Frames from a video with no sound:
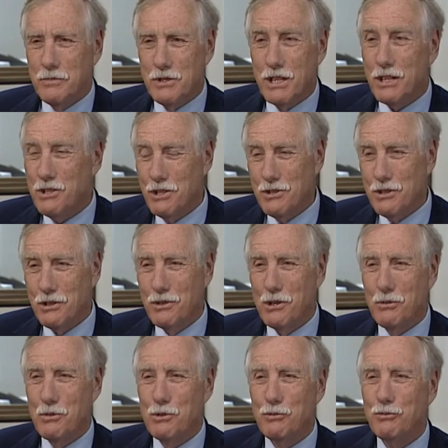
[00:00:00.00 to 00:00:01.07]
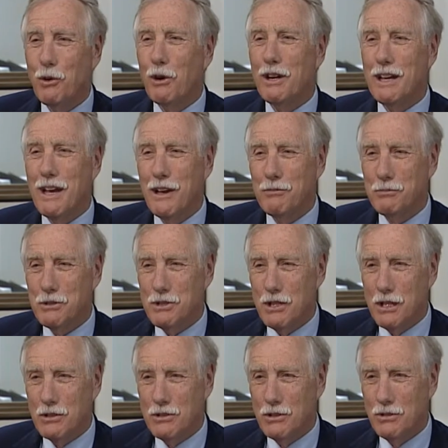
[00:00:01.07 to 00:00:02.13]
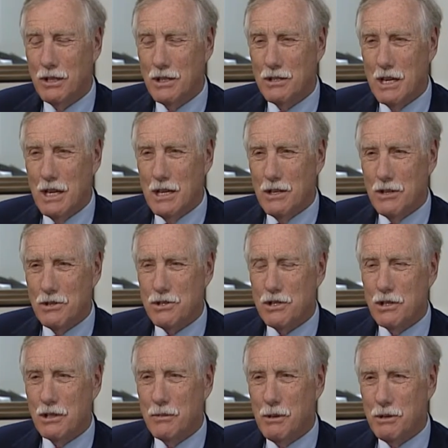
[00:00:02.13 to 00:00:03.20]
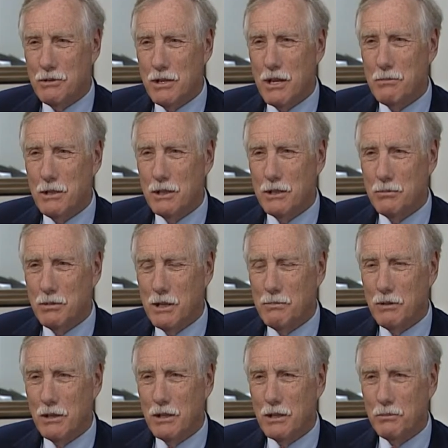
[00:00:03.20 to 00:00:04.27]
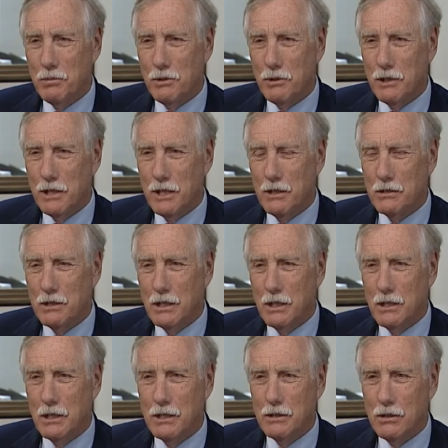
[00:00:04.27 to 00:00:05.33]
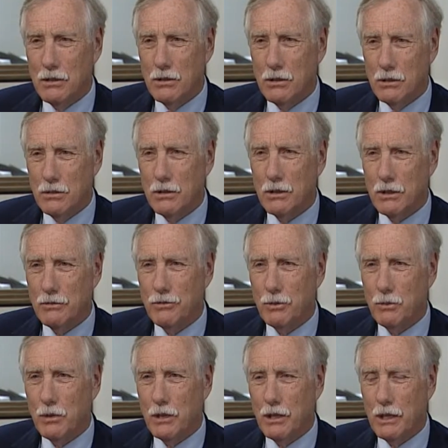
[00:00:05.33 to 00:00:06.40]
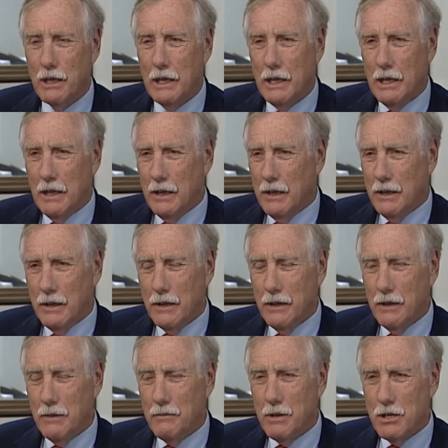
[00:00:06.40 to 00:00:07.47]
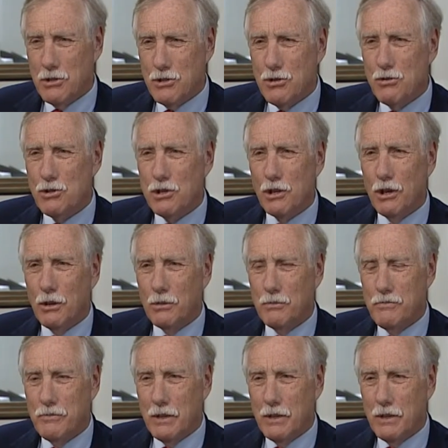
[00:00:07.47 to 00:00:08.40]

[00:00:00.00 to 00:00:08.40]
six years ago it was four and a half percent. So there's there's still about 10 million people unemployed out there and or, who are looking for work. Uh, it's too slow,